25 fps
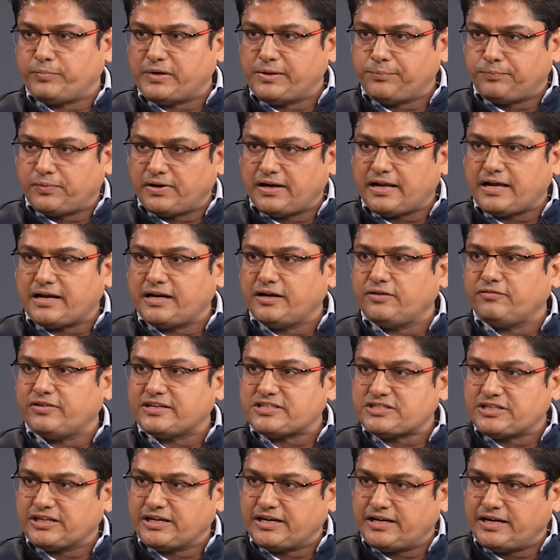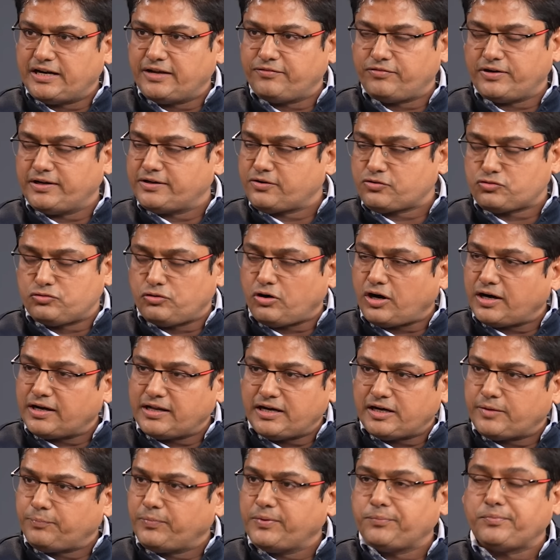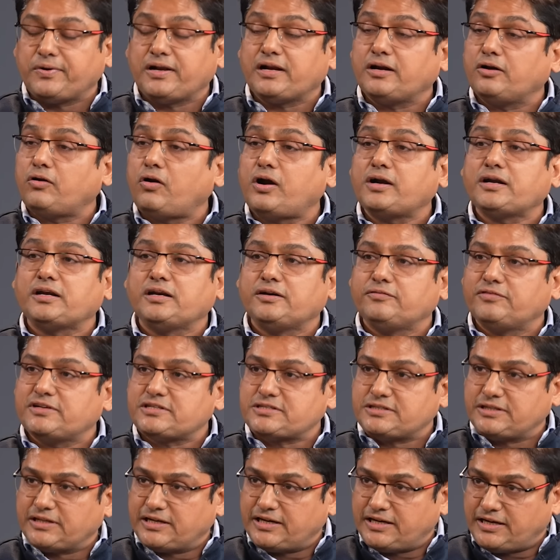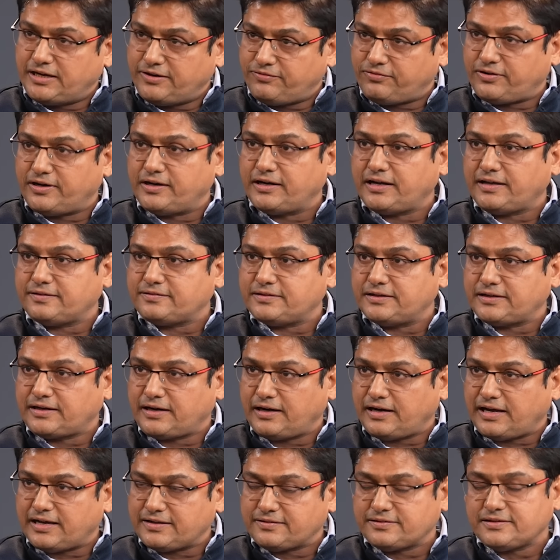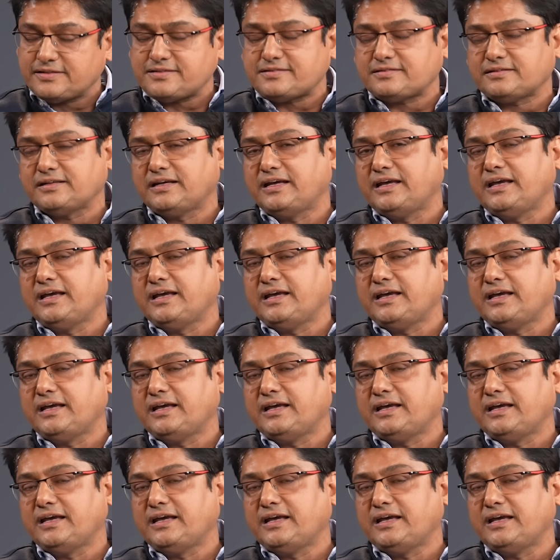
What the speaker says: people are investing in it's not that people are not investing in different asset classes.